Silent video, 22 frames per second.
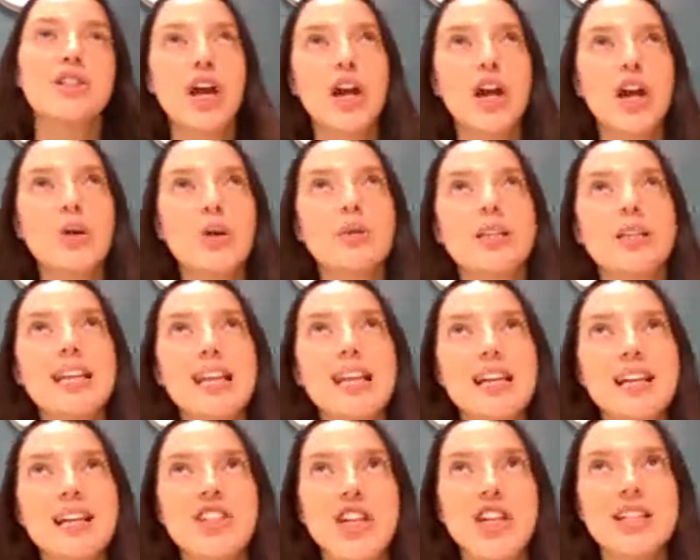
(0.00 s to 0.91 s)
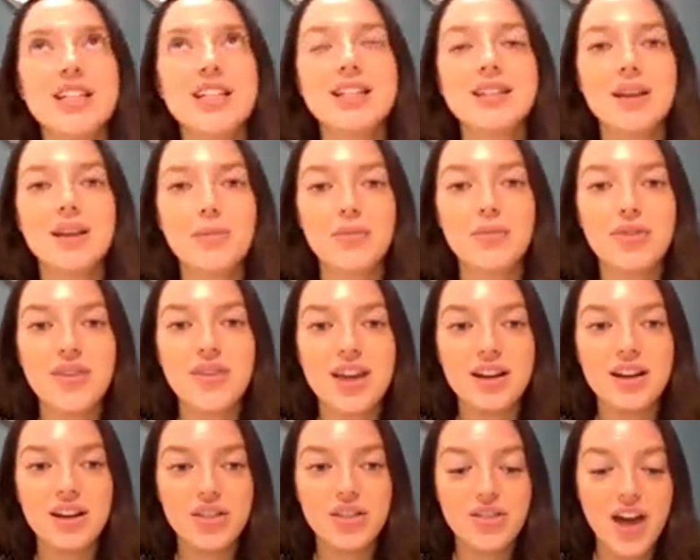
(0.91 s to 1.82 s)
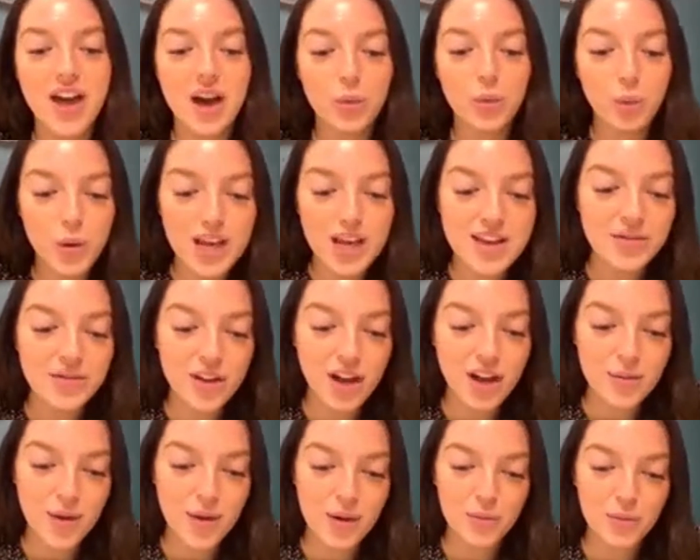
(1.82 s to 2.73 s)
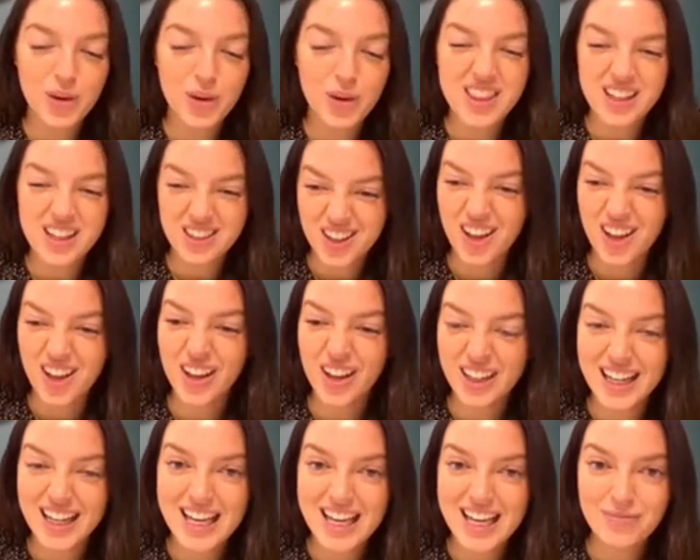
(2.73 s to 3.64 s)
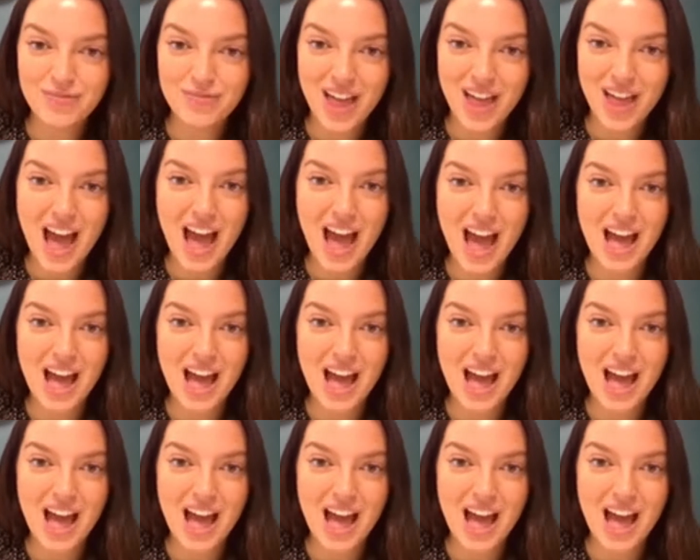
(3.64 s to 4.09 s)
So linkages is something that we've come up with internally.